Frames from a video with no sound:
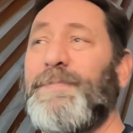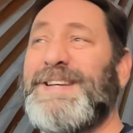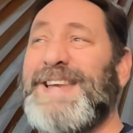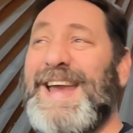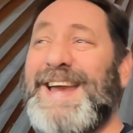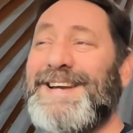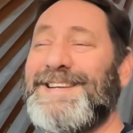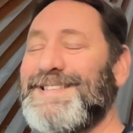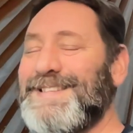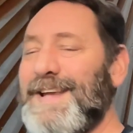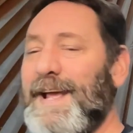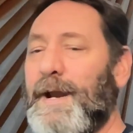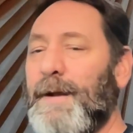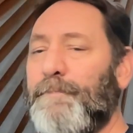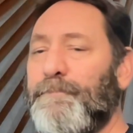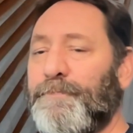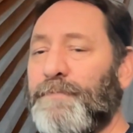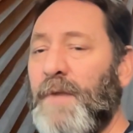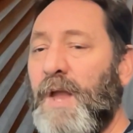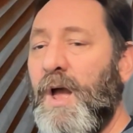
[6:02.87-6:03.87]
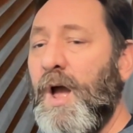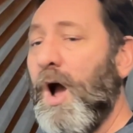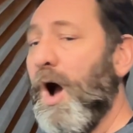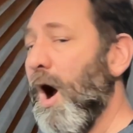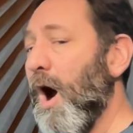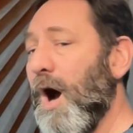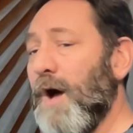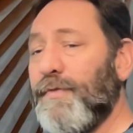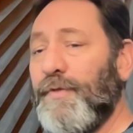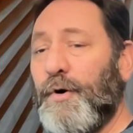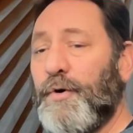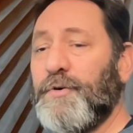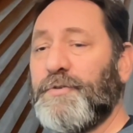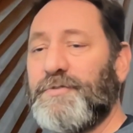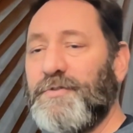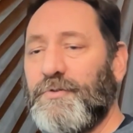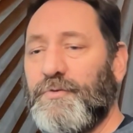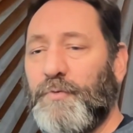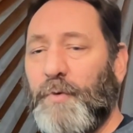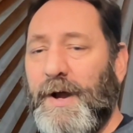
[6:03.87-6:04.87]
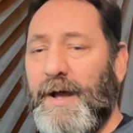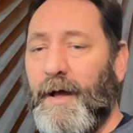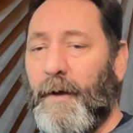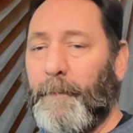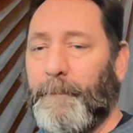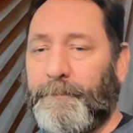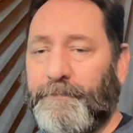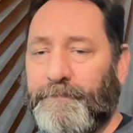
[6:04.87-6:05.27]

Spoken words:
data setup on those as well.